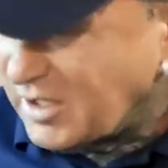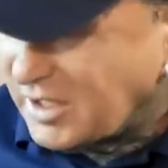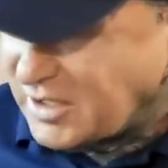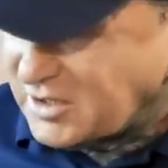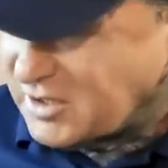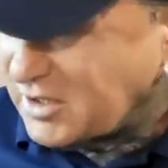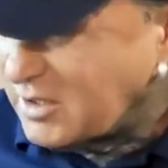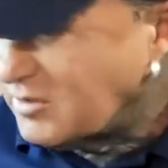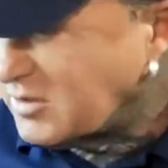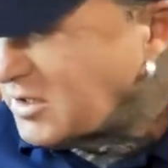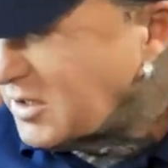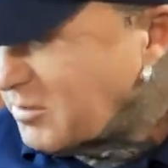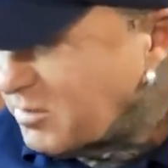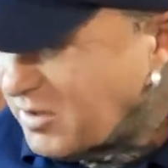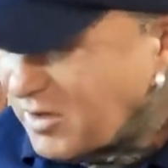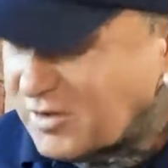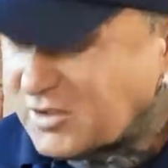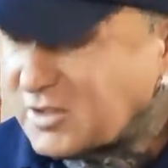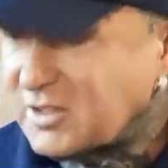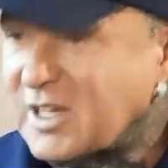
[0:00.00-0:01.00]
locking themselves in the
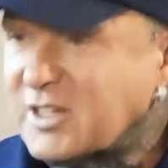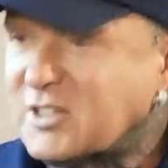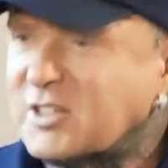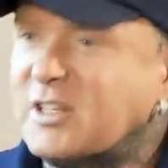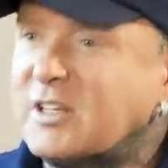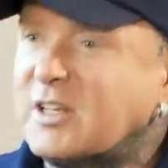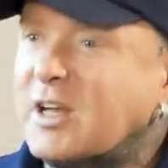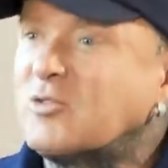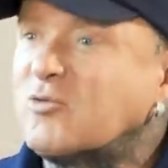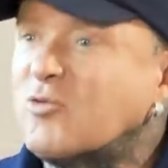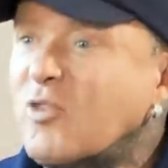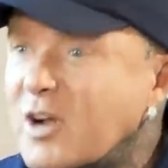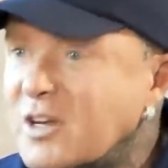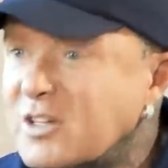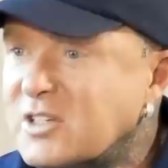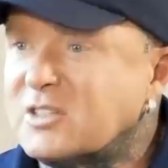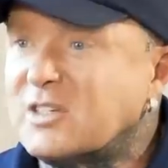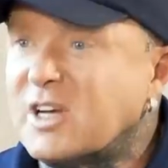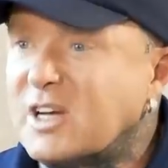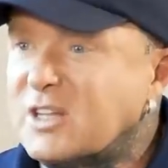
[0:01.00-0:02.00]
blocks and that. So they goes, right,
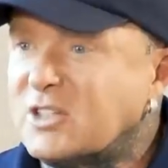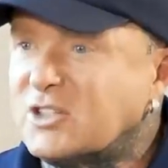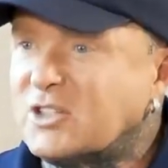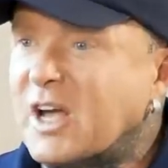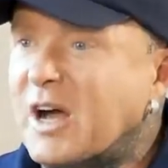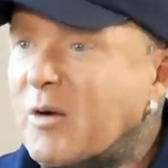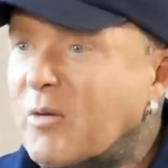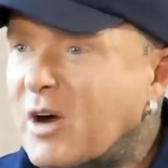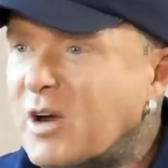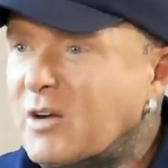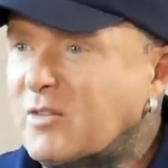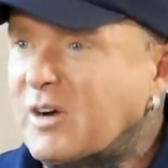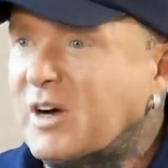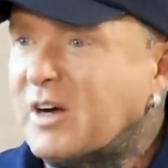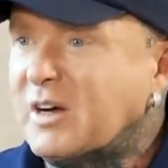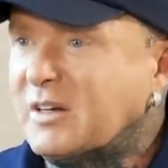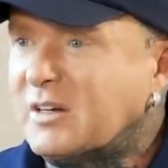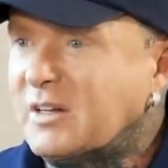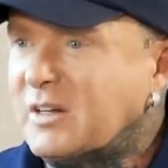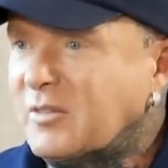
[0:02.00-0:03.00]
let's take the jail
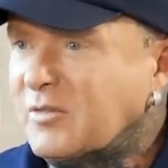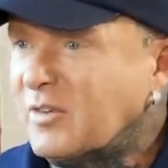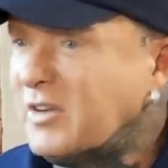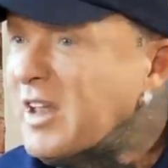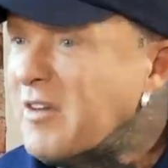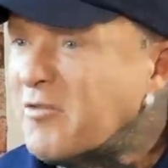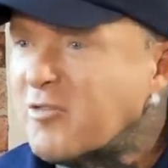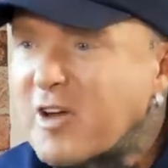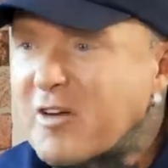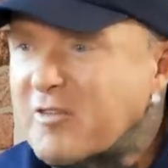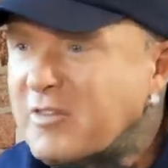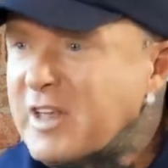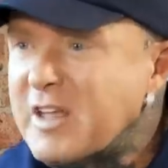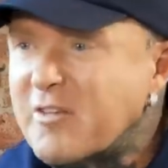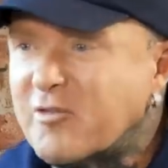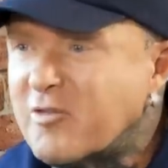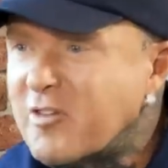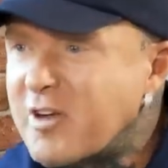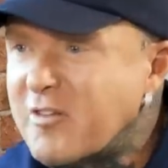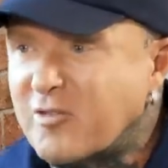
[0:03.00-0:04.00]
over. But never
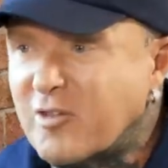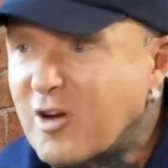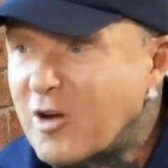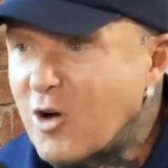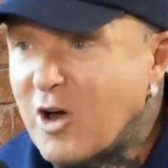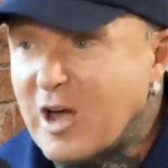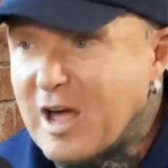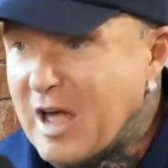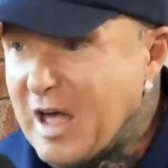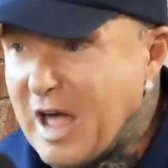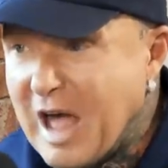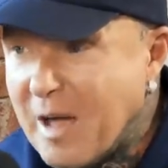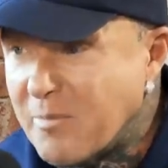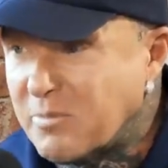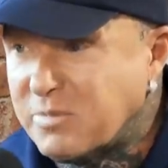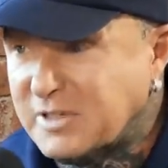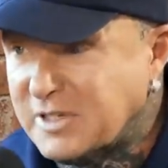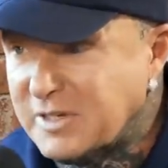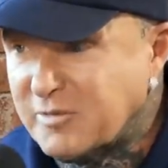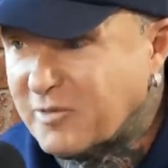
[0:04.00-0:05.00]
ever
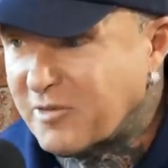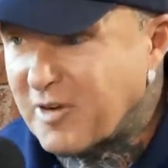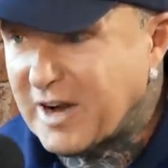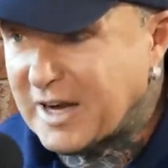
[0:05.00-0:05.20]
happened in